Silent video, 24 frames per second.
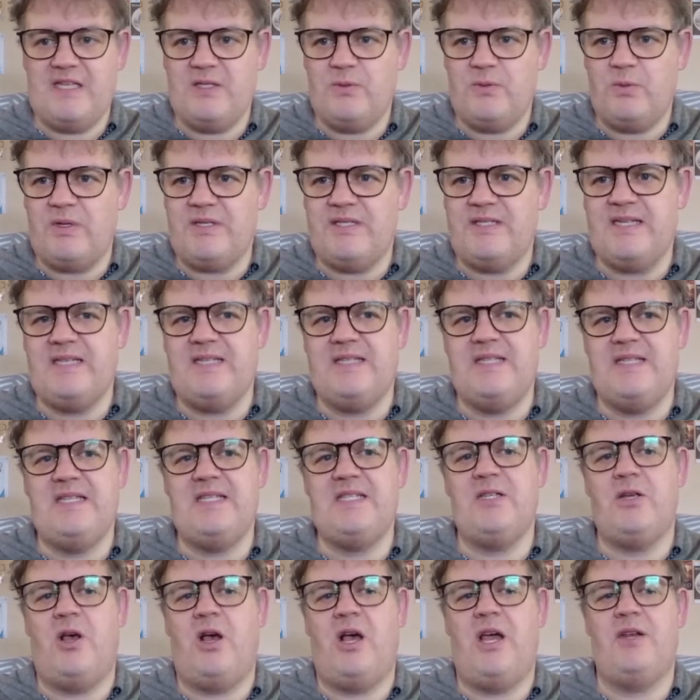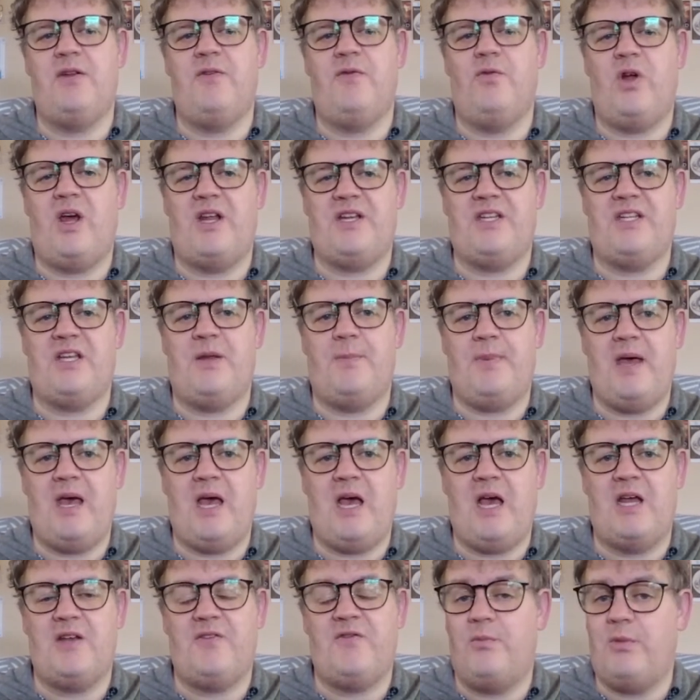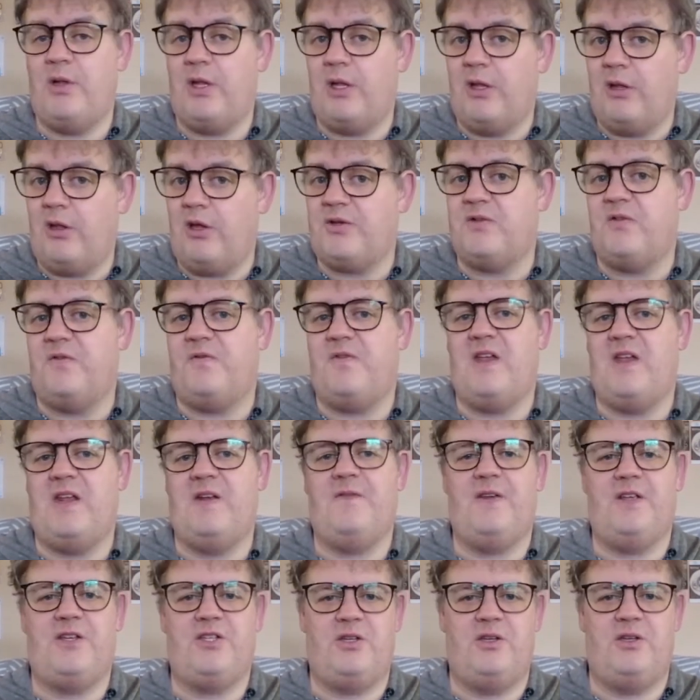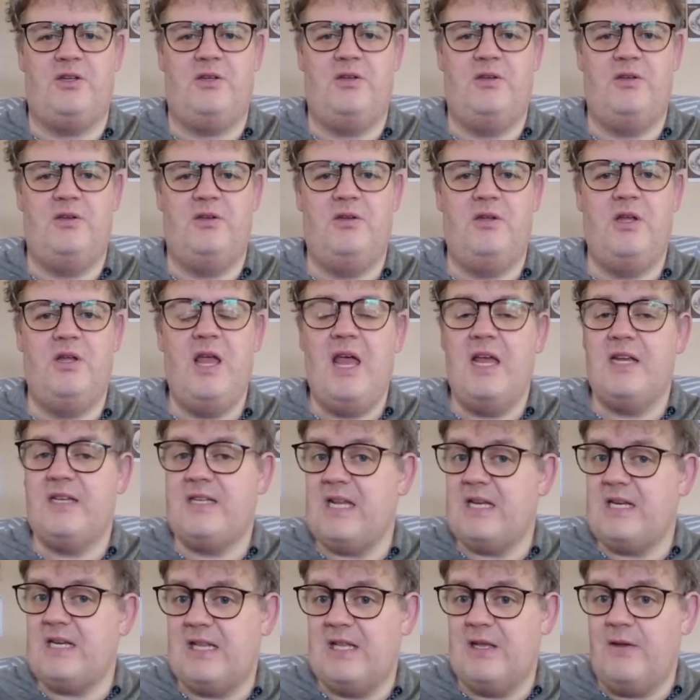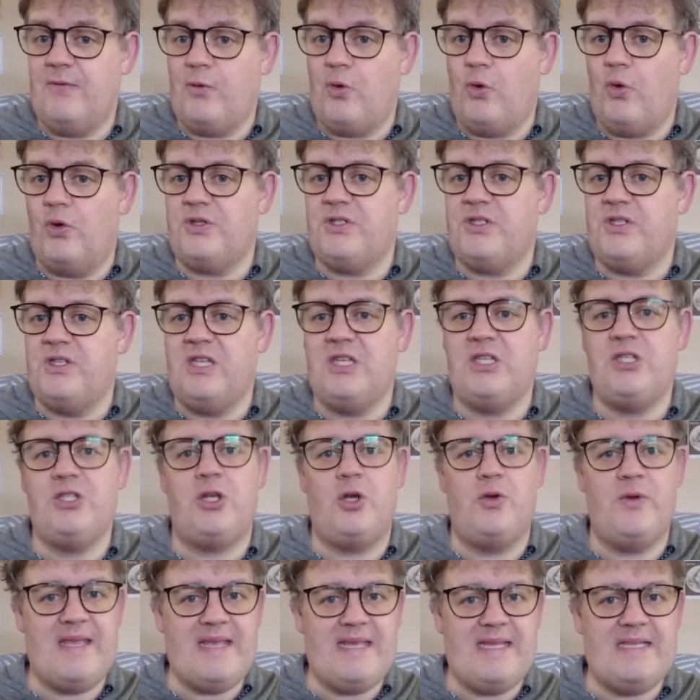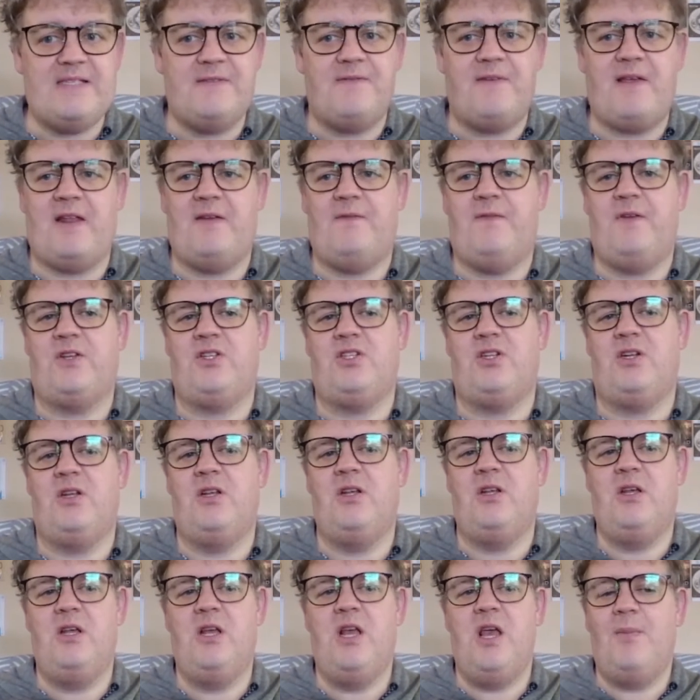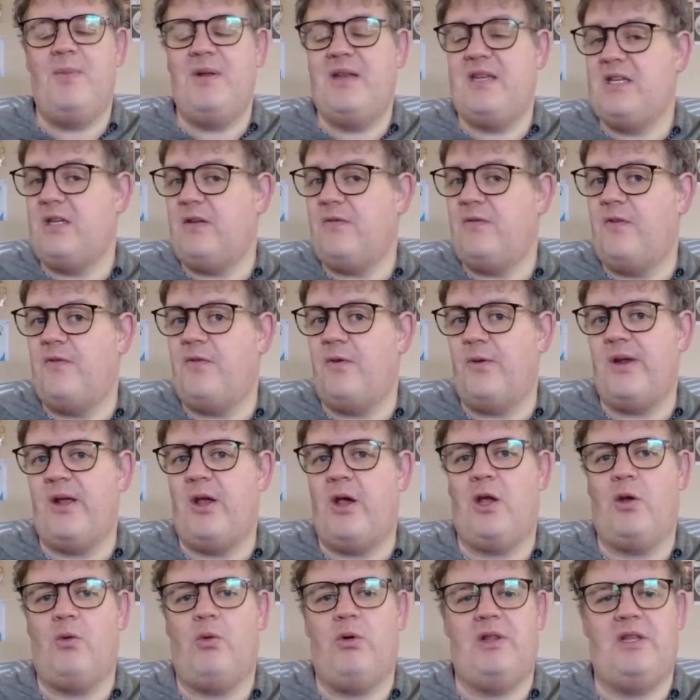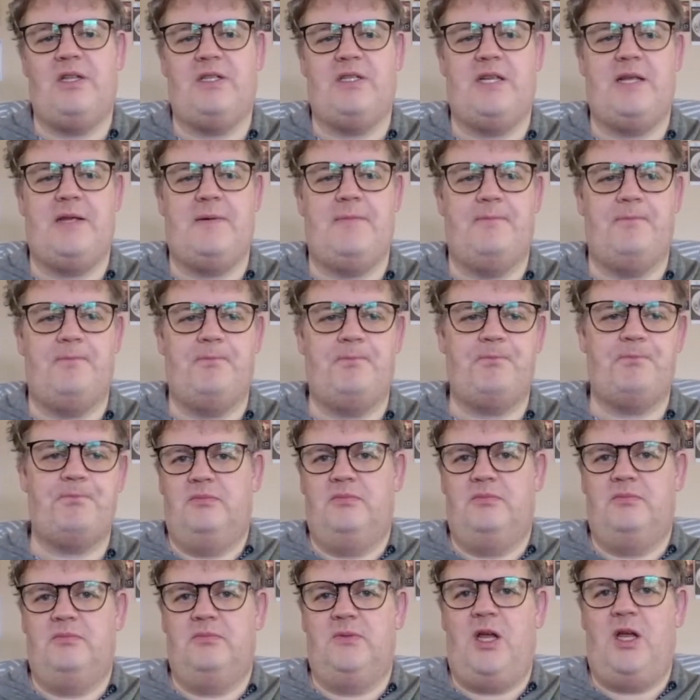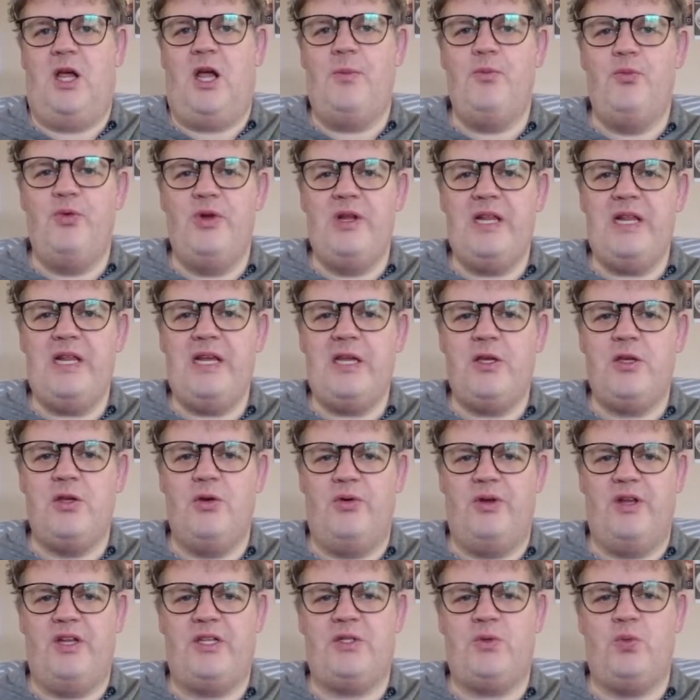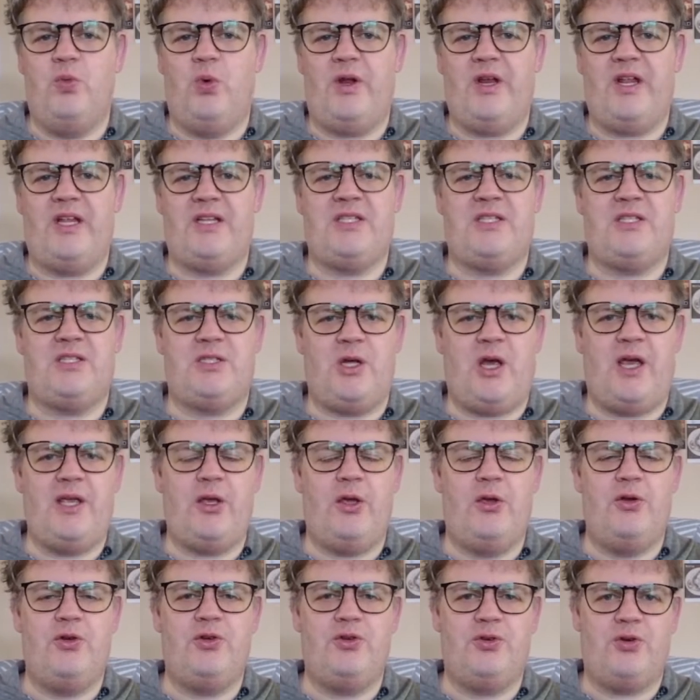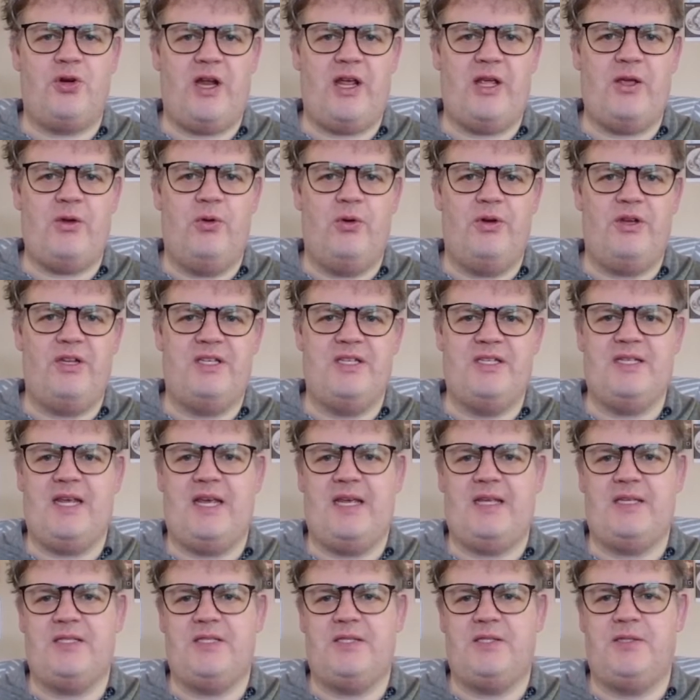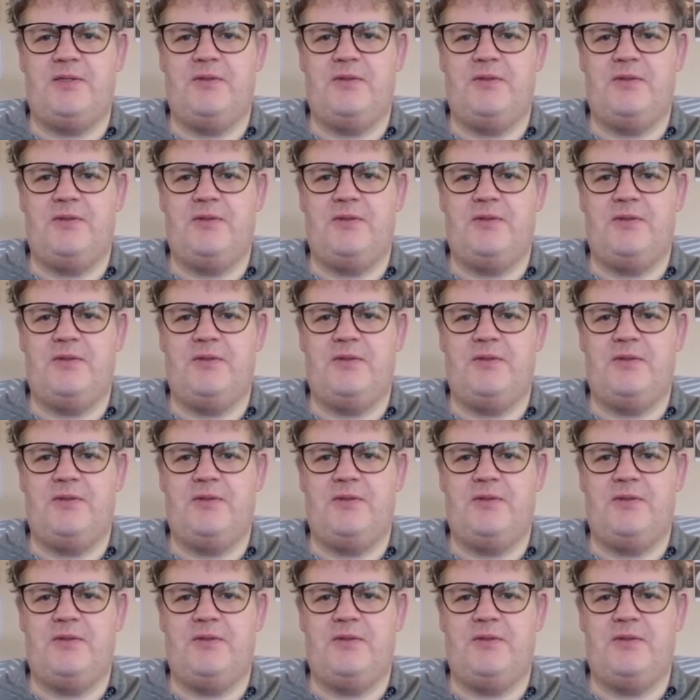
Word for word: what sets this kind of writing apart from a lot of fanfiction. Technically, of course, this show is fanfiction, but it's of a very high quality. I'm really curious what a psycho tricorder detects.